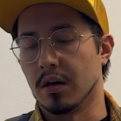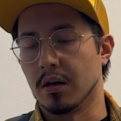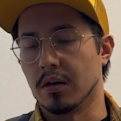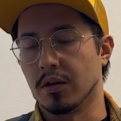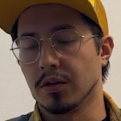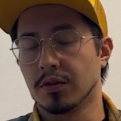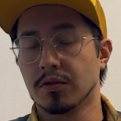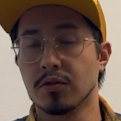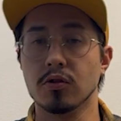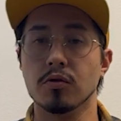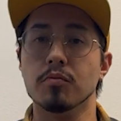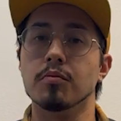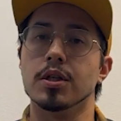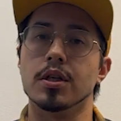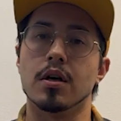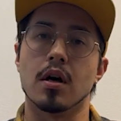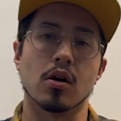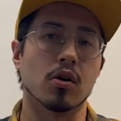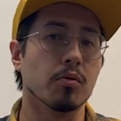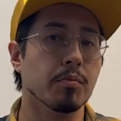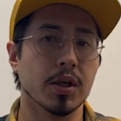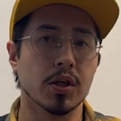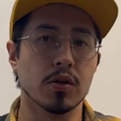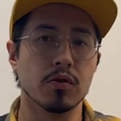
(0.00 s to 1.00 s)
It could be
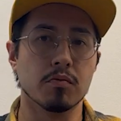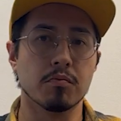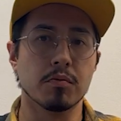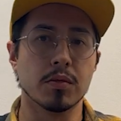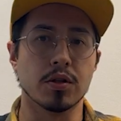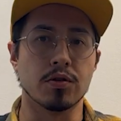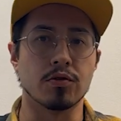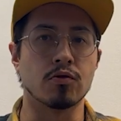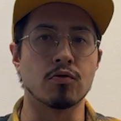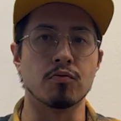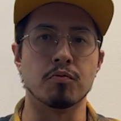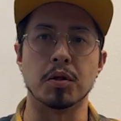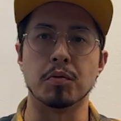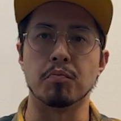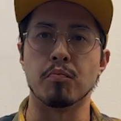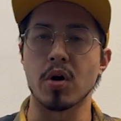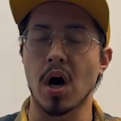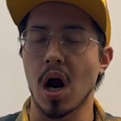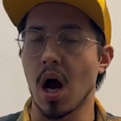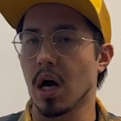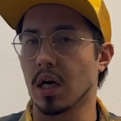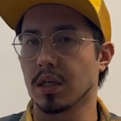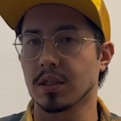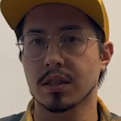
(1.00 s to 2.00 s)
aluminum, it could be
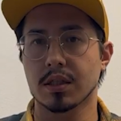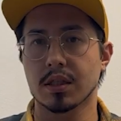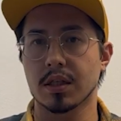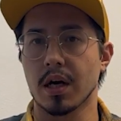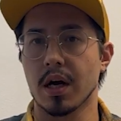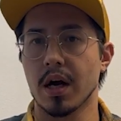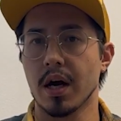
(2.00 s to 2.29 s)
brass,